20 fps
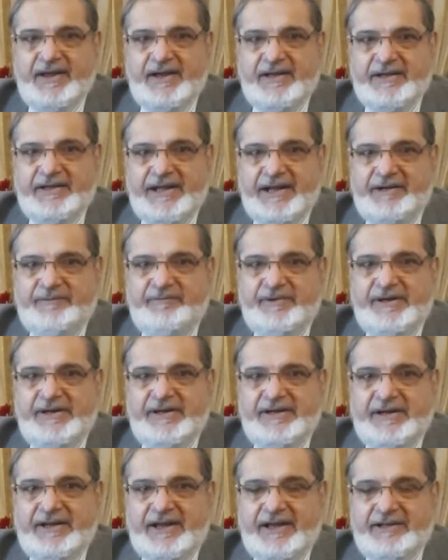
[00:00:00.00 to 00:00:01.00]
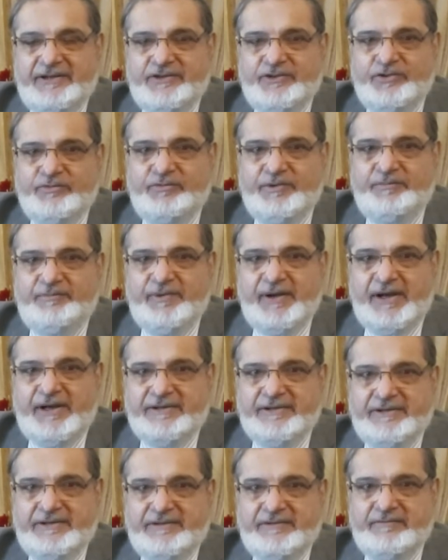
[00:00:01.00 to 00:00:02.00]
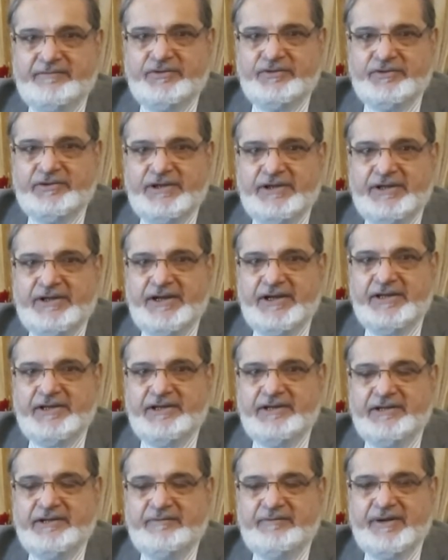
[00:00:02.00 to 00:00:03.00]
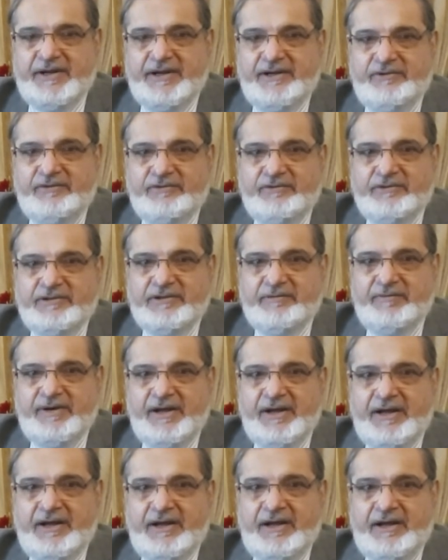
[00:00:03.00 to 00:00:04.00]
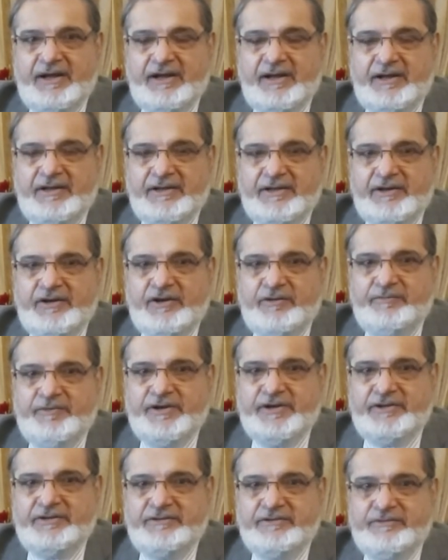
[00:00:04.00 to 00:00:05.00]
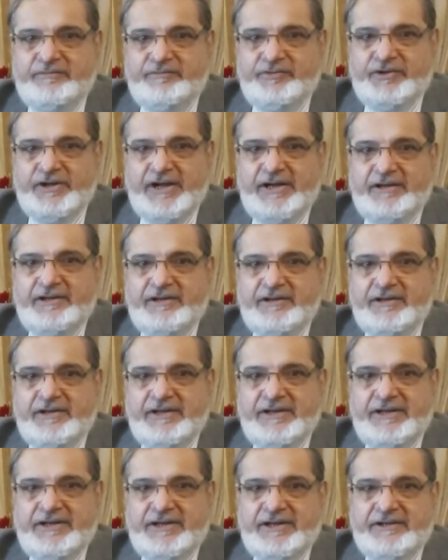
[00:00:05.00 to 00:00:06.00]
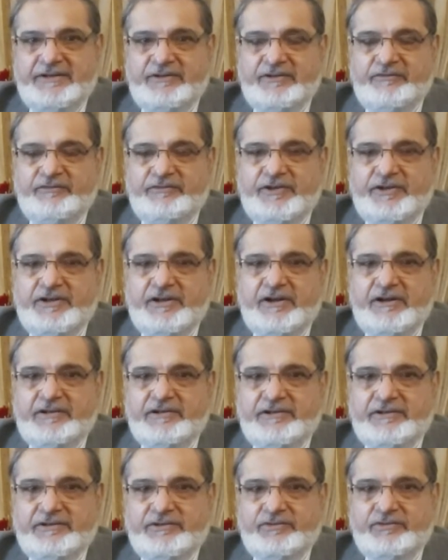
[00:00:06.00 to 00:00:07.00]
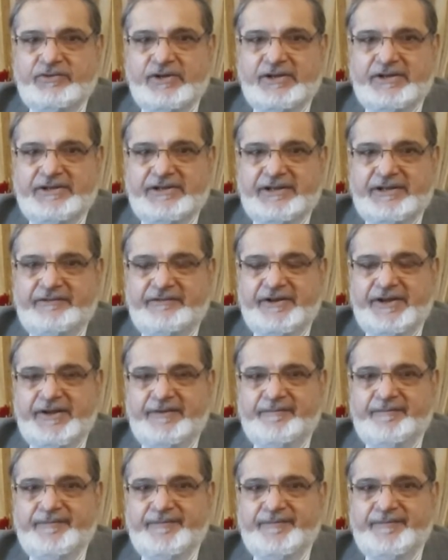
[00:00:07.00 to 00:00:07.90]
That bill has to be passed both in Rajya Sabha and Lok Sabha. The government should protect the interests of the doctors who are serving.